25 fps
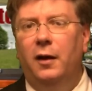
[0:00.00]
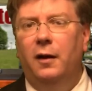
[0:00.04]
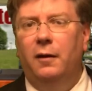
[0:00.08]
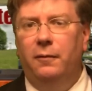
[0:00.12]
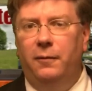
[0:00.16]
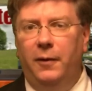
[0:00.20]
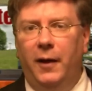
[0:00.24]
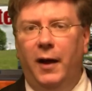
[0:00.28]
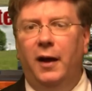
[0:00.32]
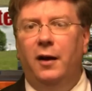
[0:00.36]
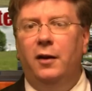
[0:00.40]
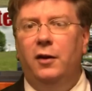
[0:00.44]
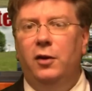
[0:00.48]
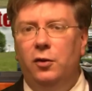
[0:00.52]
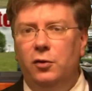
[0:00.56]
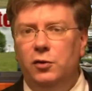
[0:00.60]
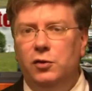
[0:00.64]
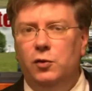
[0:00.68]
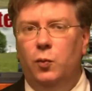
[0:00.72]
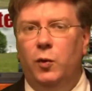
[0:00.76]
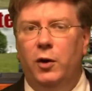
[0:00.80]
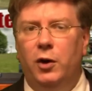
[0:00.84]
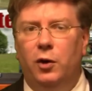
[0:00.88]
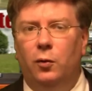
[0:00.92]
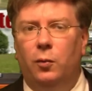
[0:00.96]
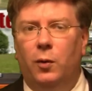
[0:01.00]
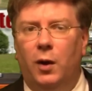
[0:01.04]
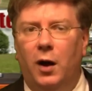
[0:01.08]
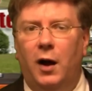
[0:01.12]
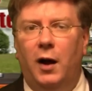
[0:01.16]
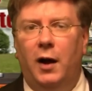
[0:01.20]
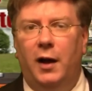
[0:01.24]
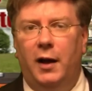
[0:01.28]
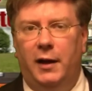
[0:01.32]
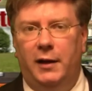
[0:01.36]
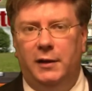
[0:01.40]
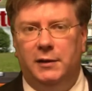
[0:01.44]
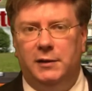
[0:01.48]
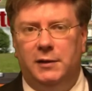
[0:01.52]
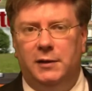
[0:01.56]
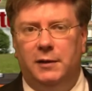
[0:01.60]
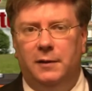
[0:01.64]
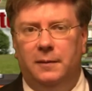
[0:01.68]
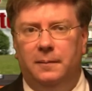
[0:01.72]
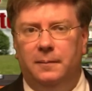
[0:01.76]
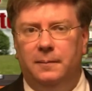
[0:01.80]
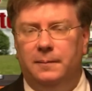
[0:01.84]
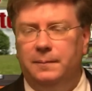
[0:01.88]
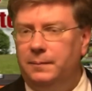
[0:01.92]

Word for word: values will rise.